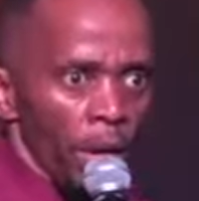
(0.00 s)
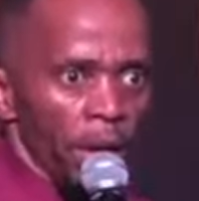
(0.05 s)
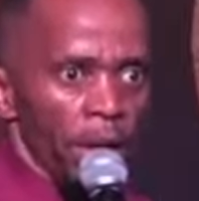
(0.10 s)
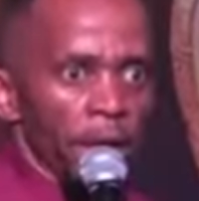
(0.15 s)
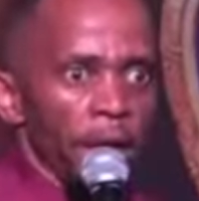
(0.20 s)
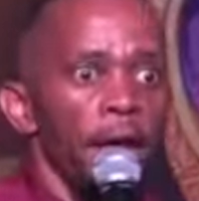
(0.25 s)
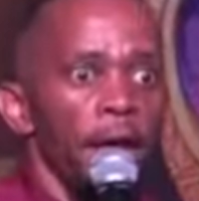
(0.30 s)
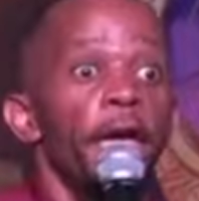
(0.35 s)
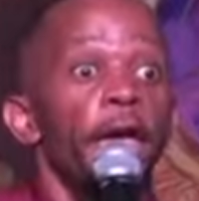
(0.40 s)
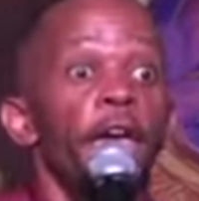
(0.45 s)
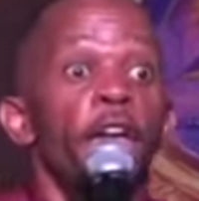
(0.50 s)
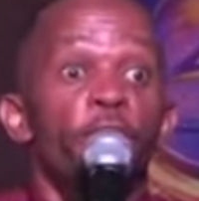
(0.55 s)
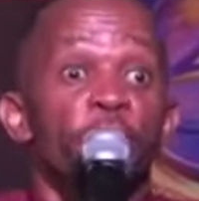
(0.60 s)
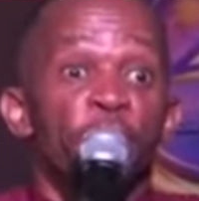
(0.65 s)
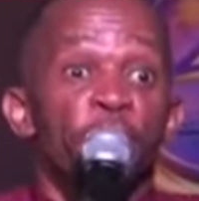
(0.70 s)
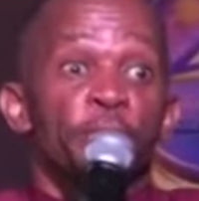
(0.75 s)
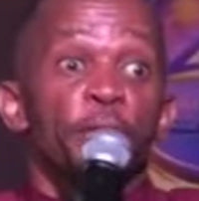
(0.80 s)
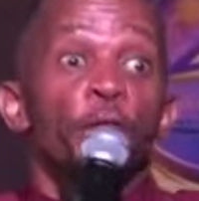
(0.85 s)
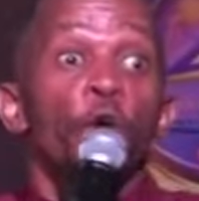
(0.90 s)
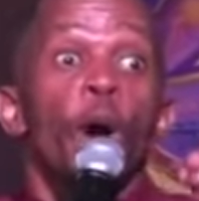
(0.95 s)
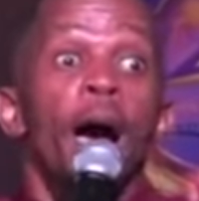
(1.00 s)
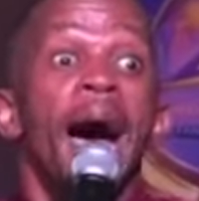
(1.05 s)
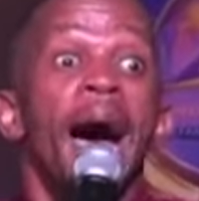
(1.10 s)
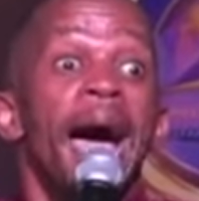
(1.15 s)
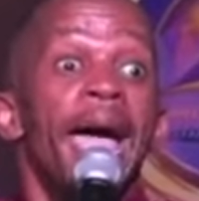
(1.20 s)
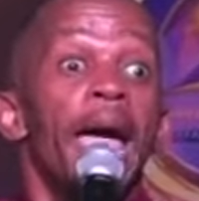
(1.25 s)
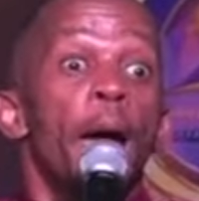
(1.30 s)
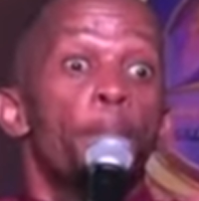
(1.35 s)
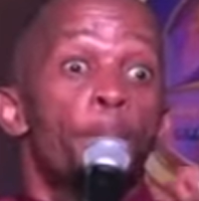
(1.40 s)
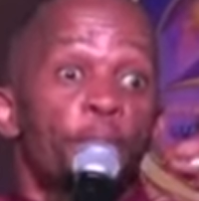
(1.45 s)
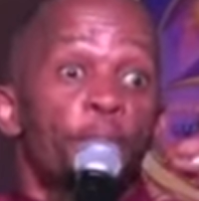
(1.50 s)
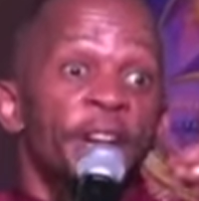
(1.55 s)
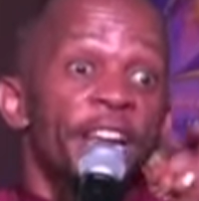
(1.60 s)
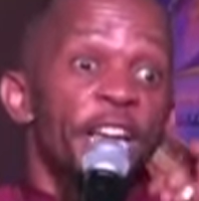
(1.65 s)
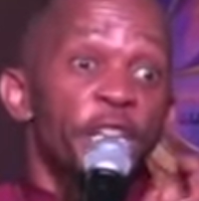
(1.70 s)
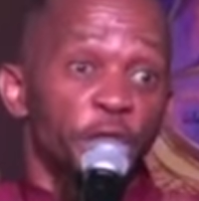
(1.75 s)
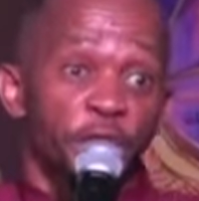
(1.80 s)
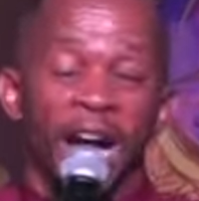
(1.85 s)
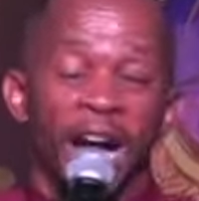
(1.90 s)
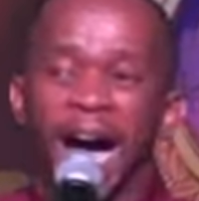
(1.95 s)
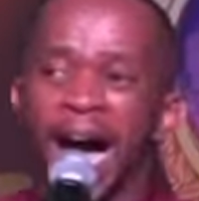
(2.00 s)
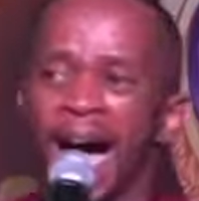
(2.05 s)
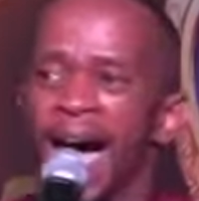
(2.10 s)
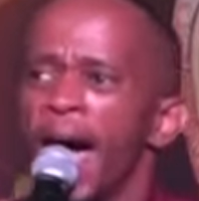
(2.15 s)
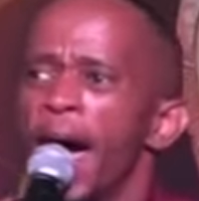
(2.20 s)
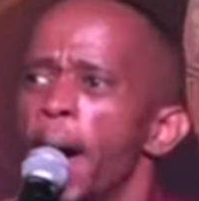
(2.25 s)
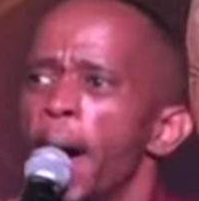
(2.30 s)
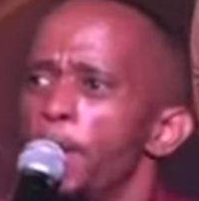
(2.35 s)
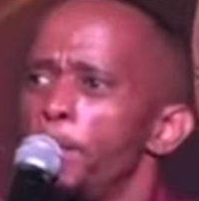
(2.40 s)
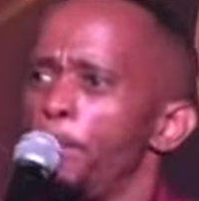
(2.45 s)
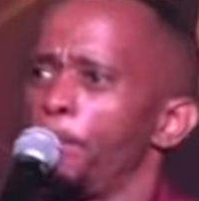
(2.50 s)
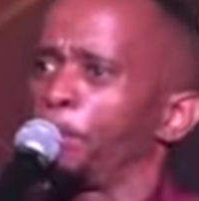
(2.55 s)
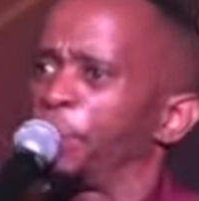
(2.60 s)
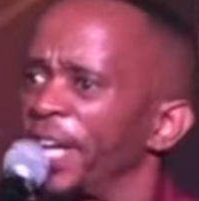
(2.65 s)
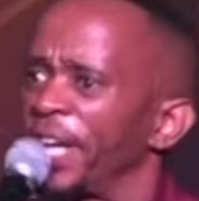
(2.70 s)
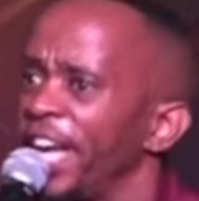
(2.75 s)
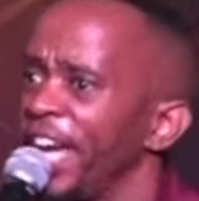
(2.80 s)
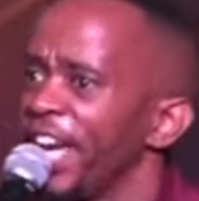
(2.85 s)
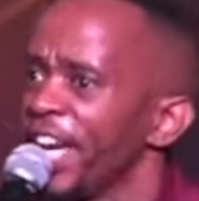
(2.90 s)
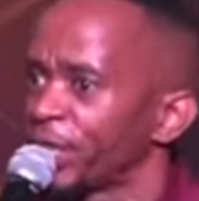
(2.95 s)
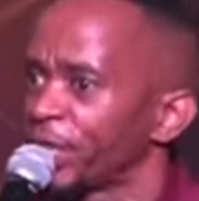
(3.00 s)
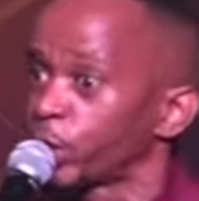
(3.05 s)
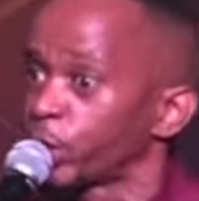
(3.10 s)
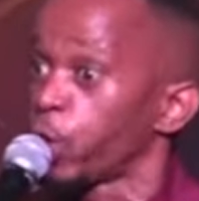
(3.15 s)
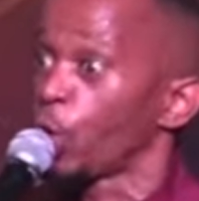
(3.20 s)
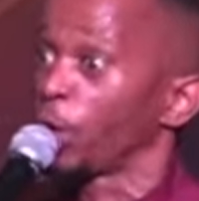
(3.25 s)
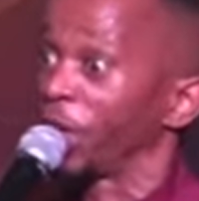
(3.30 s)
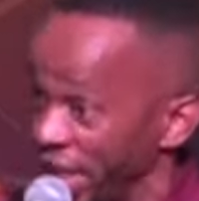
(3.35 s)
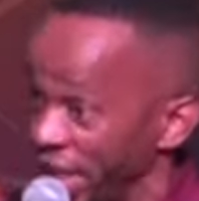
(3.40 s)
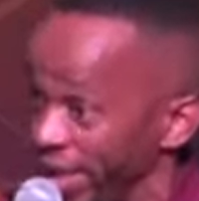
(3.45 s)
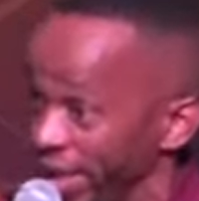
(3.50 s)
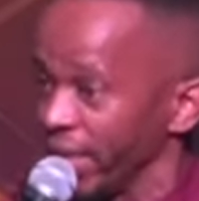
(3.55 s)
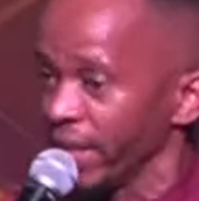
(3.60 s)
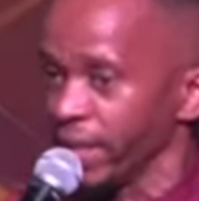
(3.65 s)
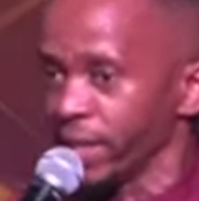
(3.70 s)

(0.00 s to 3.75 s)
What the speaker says: If you are a preacher, preach to kill.